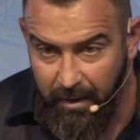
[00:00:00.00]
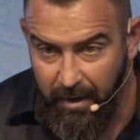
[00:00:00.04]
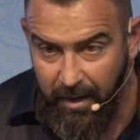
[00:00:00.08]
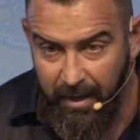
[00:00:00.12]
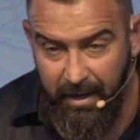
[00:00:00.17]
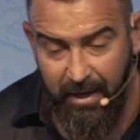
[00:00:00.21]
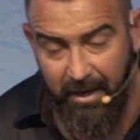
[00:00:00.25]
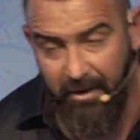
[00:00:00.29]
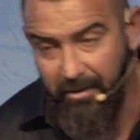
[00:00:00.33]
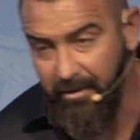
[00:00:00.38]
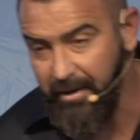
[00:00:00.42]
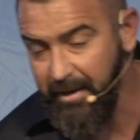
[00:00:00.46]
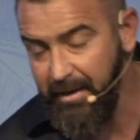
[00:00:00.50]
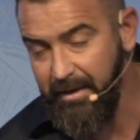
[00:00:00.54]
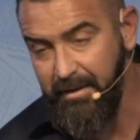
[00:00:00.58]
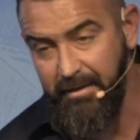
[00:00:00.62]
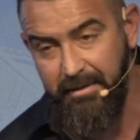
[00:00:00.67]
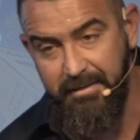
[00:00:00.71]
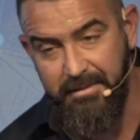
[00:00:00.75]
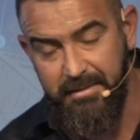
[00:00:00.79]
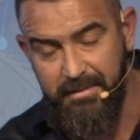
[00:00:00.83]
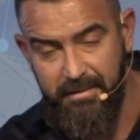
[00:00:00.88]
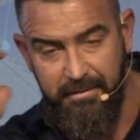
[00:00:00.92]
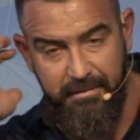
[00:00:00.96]
And here he
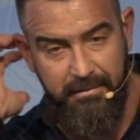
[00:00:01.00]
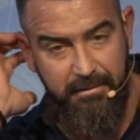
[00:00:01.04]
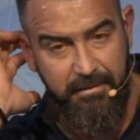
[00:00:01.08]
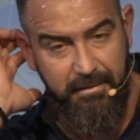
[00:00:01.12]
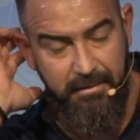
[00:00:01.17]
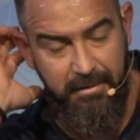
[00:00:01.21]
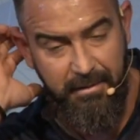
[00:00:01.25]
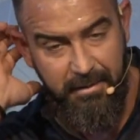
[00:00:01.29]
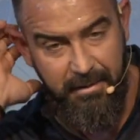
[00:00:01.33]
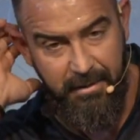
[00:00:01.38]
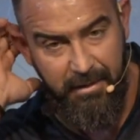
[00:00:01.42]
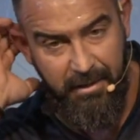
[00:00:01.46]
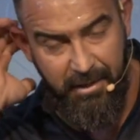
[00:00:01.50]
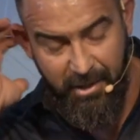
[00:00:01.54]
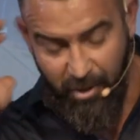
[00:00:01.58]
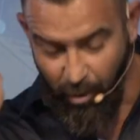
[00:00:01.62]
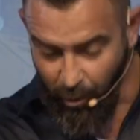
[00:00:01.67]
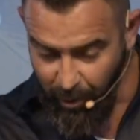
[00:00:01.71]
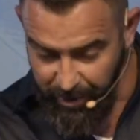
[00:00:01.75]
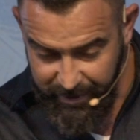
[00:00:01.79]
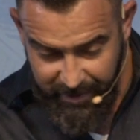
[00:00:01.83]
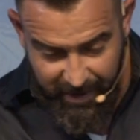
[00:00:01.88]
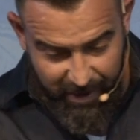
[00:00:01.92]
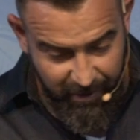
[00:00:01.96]
is,
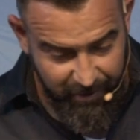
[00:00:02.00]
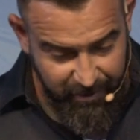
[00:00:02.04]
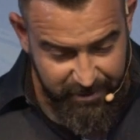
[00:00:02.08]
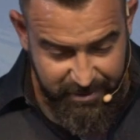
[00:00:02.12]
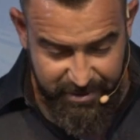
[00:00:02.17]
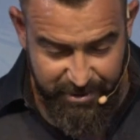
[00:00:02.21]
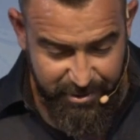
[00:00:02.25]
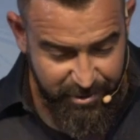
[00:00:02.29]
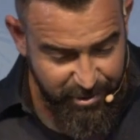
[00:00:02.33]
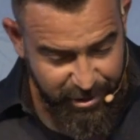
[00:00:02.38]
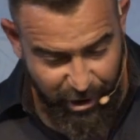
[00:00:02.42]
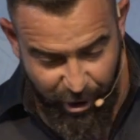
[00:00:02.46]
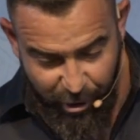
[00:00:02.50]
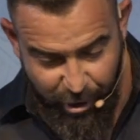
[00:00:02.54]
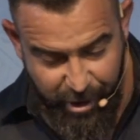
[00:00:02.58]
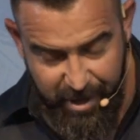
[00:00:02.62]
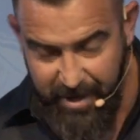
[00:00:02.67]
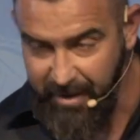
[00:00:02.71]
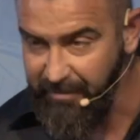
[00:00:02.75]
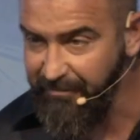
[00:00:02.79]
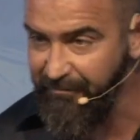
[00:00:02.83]
going down his journey,